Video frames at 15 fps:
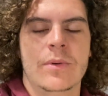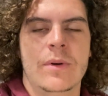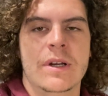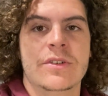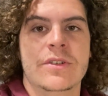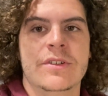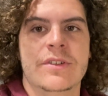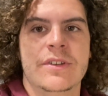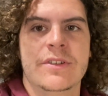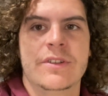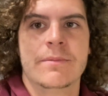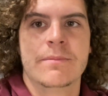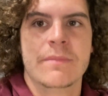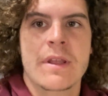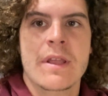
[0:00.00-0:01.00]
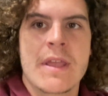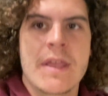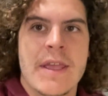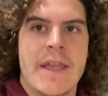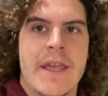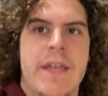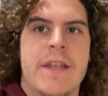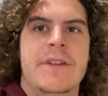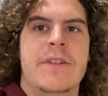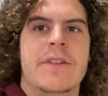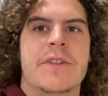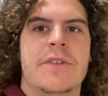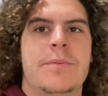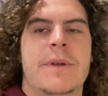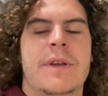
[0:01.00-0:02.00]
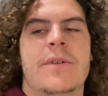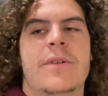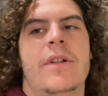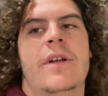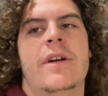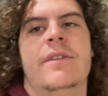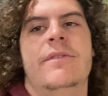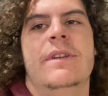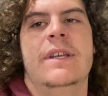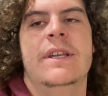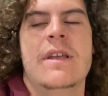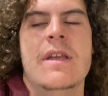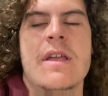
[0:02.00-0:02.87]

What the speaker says: washer system into this big old RV,